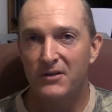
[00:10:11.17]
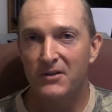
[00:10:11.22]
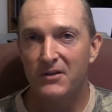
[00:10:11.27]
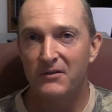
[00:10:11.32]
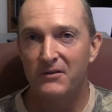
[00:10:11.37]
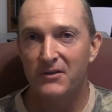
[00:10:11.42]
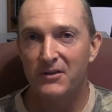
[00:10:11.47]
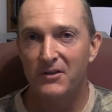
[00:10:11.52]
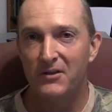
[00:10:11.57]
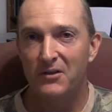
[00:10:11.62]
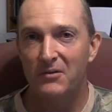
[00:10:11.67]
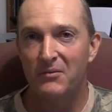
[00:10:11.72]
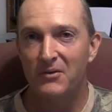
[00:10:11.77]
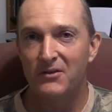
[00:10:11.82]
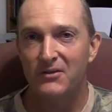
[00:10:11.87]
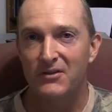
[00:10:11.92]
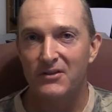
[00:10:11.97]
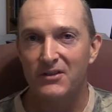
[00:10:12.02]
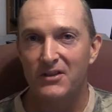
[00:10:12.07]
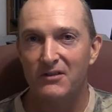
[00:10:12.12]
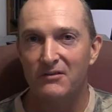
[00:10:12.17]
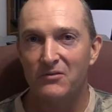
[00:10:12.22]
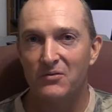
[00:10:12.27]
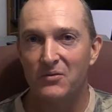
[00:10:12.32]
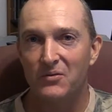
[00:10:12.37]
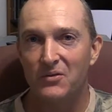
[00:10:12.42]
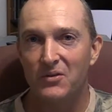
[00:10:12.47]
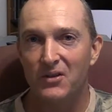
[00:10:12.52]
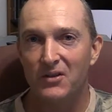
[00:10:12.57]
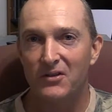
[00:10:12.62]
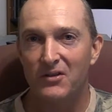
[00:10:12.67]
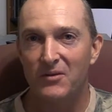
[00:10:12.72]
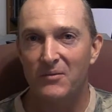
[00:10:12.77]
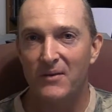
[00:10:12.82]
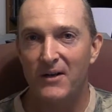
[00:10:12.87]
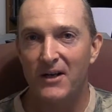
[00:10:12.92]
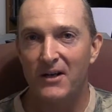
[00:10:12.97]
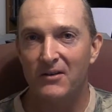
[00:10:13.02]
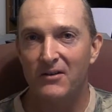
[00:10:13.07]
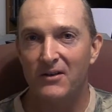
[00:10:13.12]
If you hear a bunch of stuff going on in the
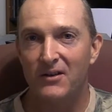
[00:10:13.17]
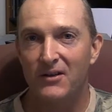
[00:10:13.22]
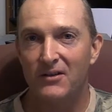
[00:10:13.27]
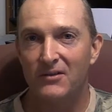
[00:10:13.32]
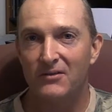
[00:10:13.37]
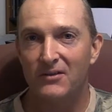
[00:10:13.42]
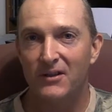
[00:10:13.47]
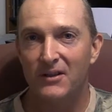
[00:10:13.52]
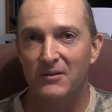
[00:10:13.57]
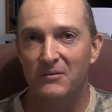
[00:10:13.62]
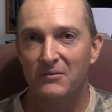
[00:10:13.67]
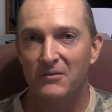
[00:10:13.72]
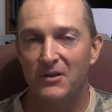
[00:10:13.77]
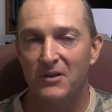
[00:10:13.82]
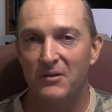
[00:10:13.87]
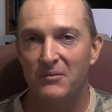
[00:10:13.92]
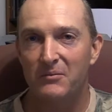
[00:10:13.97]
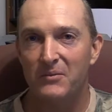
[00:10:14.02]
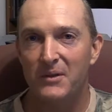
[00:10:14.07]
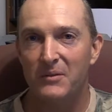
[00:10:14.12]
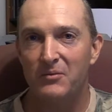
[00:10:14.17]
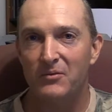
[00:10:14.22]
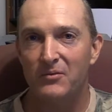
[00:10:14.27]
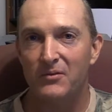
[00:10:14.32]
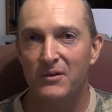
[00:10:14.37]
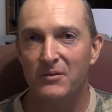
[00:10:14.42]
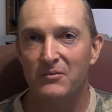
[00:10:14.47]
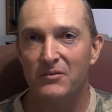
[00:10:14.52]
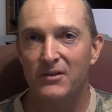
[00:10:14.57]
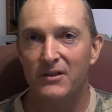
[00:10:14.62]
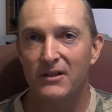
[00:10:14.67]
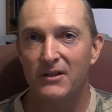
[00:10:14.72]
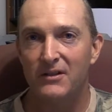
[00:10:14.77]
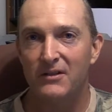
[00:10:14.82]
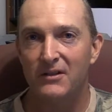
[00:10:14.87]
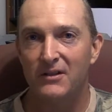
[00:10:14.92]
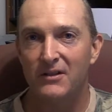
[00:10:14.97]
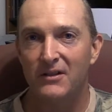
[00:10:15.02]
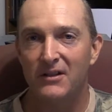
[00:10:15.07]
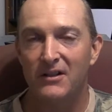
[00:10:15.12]
background, like people emptying